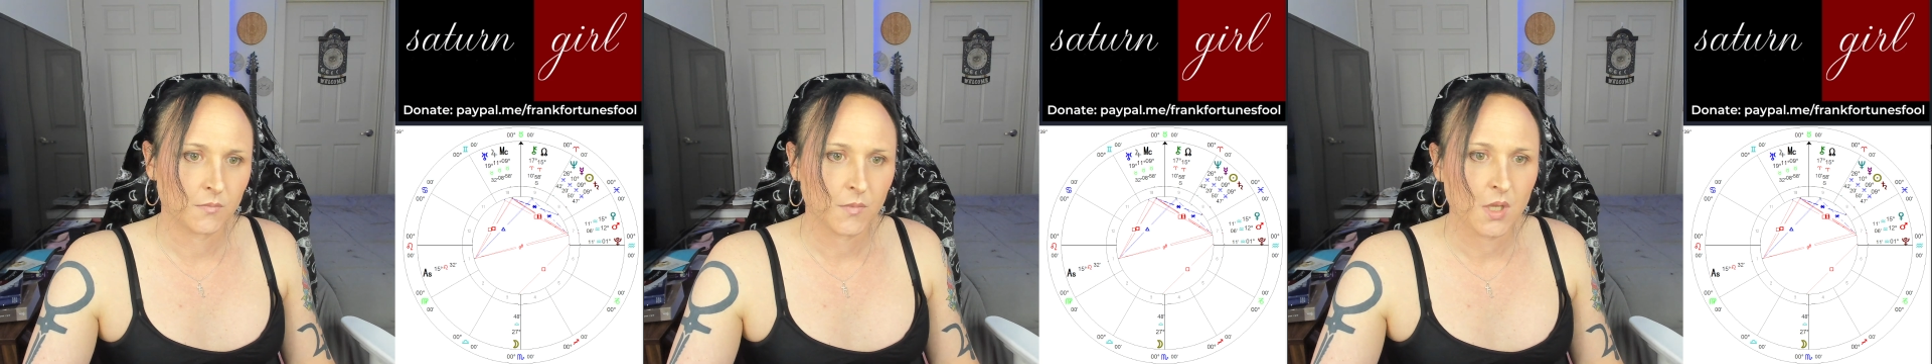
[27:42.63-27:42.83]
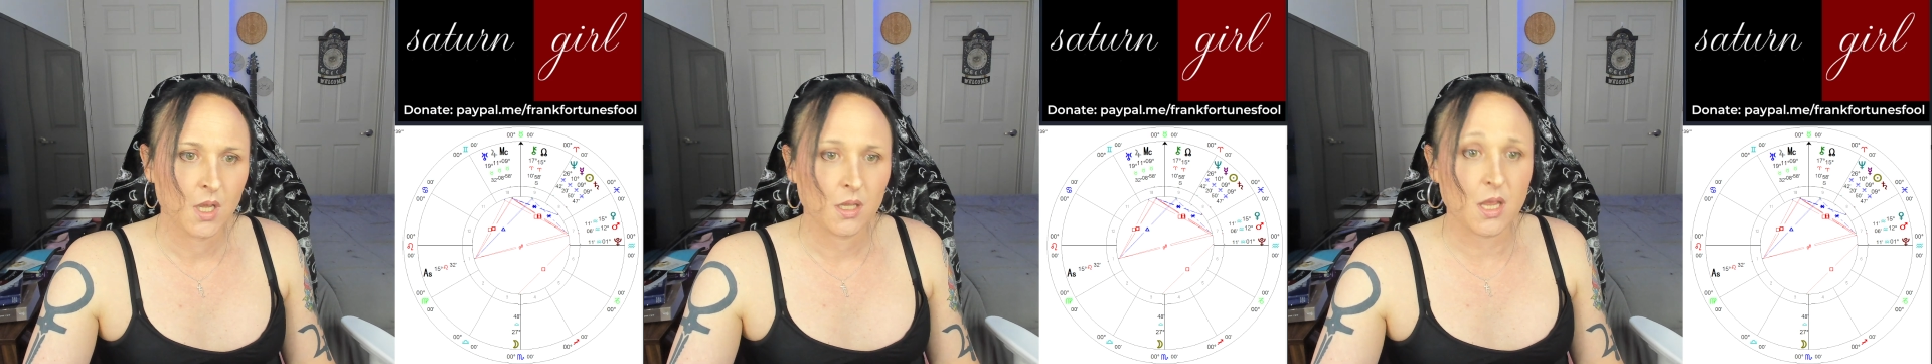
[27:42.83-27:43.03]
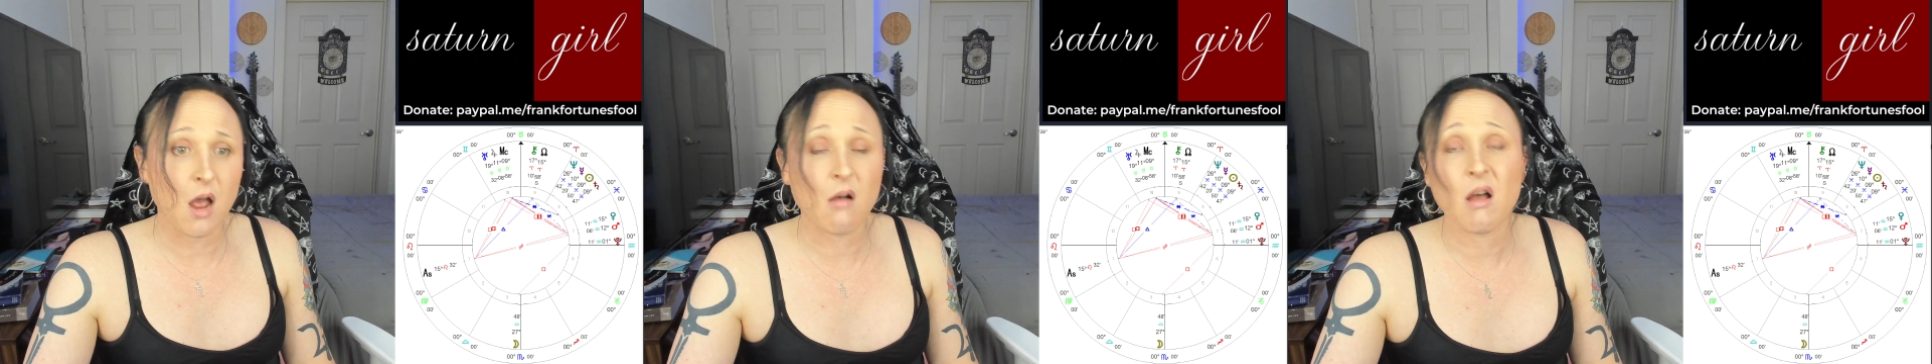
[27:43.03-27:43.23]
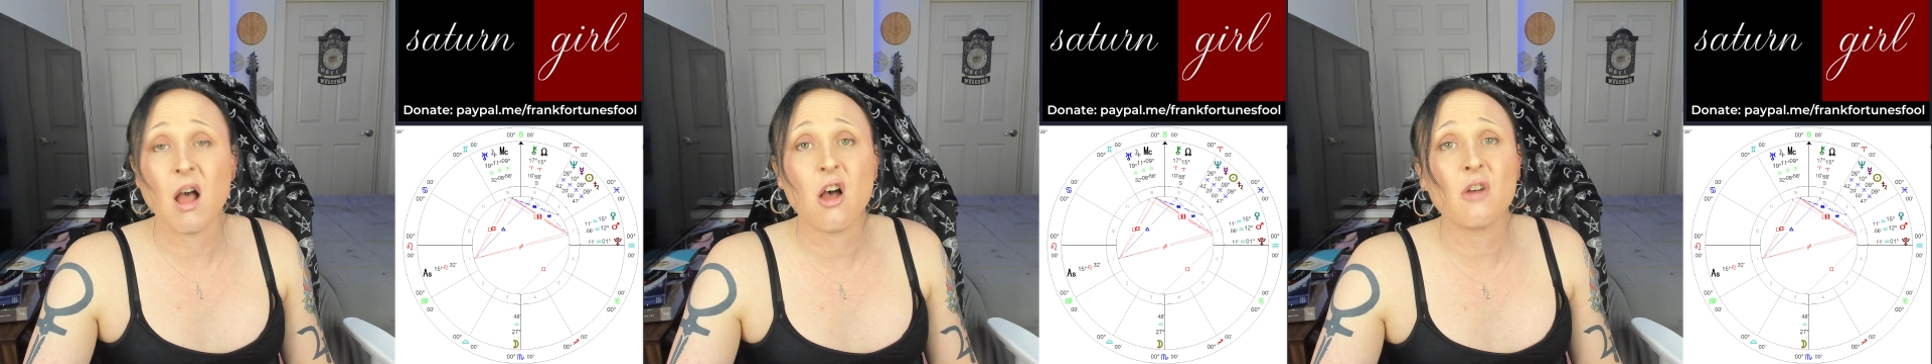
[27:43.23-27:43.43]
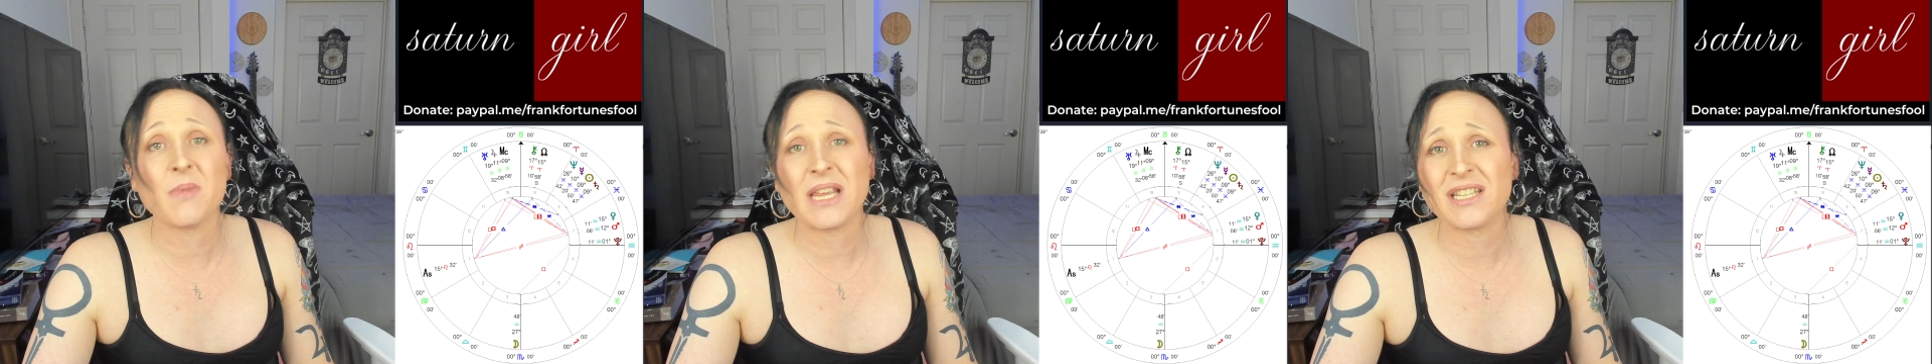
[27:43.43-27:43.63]
Yo,
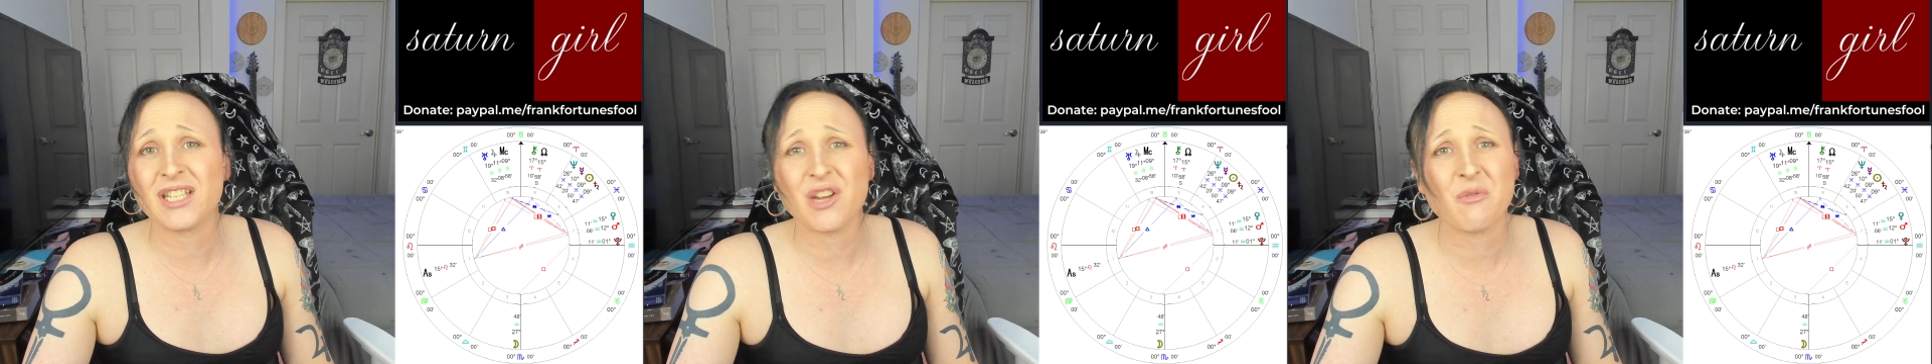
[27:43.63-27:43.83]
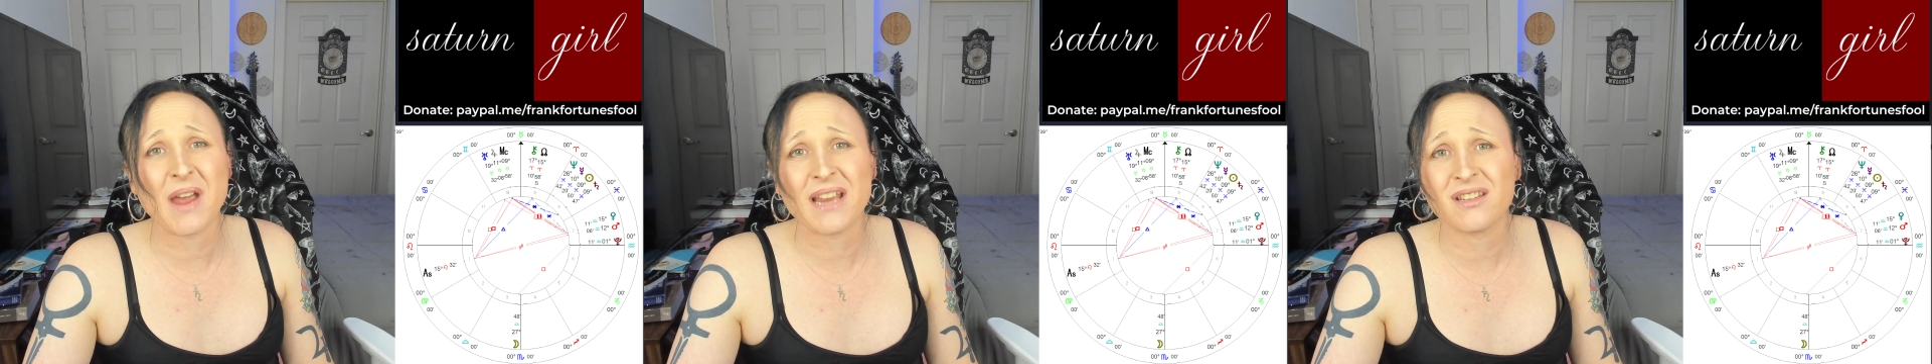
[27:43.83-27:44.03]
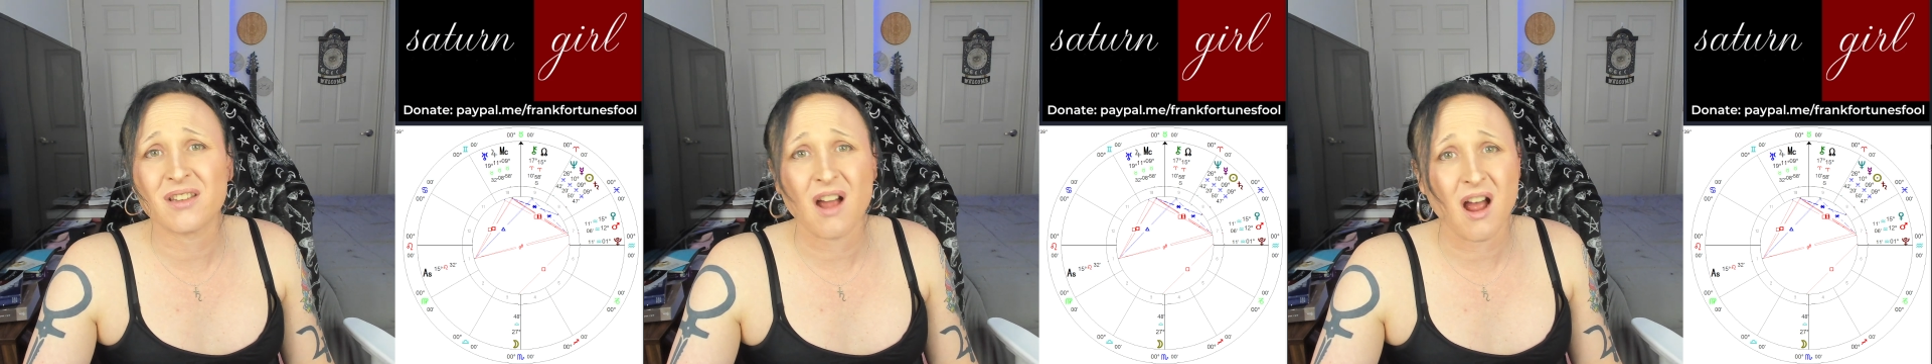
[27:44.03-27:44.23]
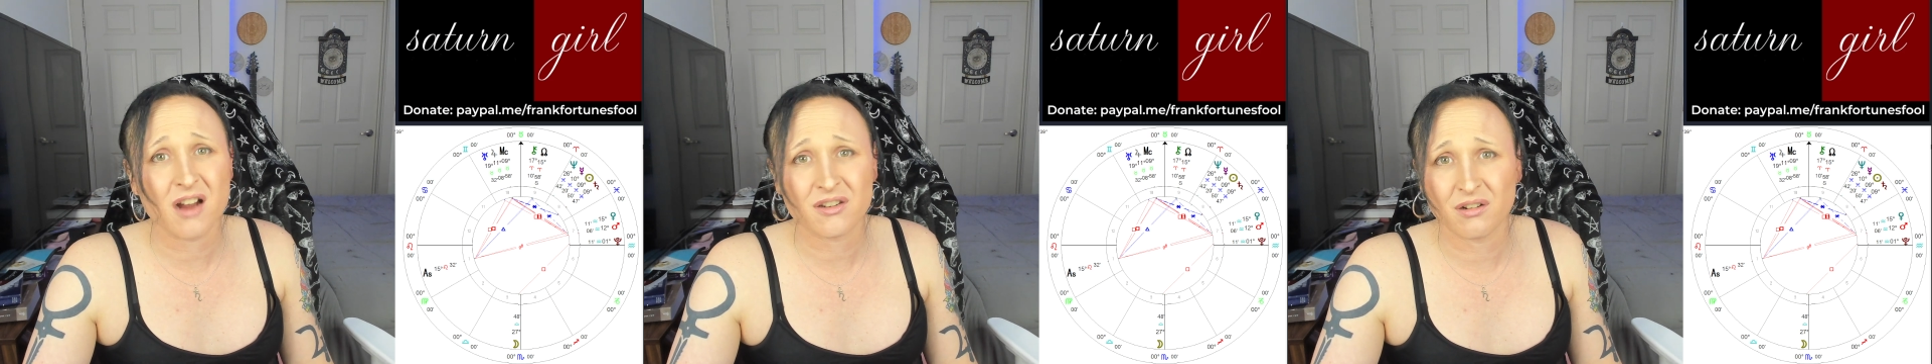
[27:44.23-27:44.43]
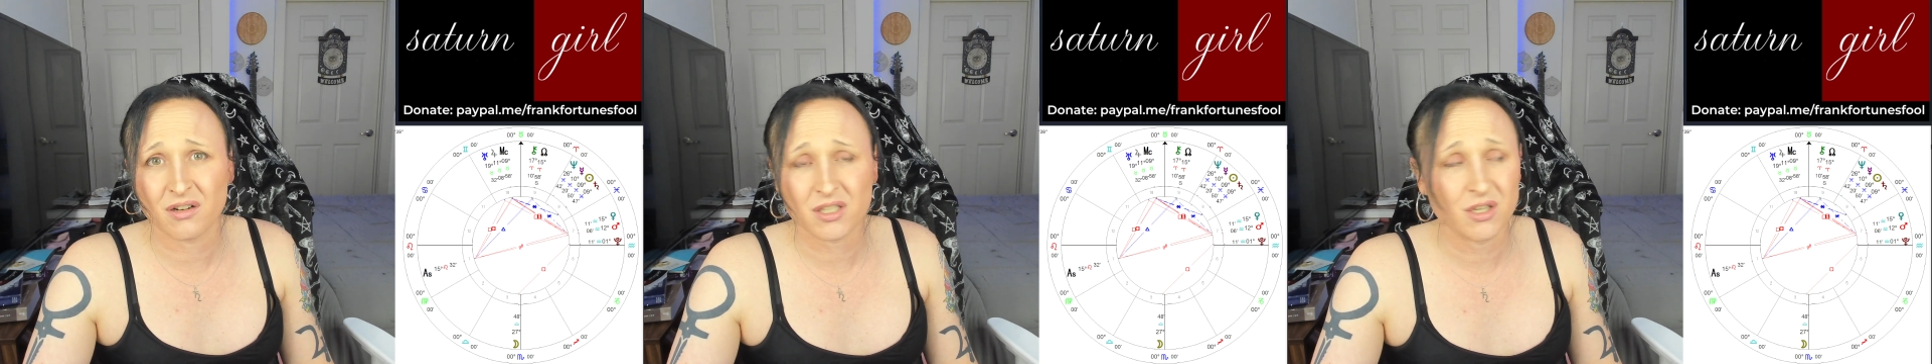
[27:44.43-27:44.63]
homies, you ain't doctors